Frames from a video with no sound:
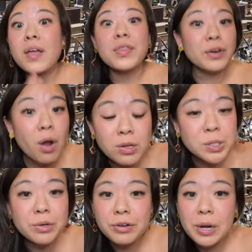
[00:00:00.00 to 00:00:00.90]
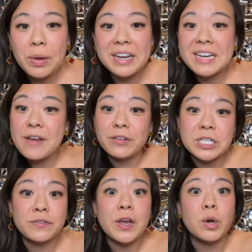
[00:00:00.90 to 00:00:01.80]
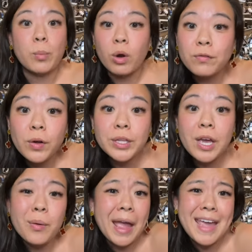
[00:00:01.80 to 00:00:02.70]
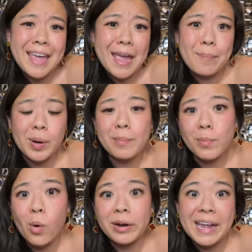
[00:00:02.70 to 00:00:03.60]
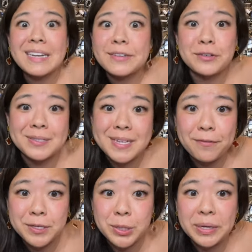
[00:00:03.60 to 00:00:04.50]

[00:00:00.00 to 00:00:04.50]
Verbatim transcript: They're also a great way to diversify your portfolio, aka put more and different stuff into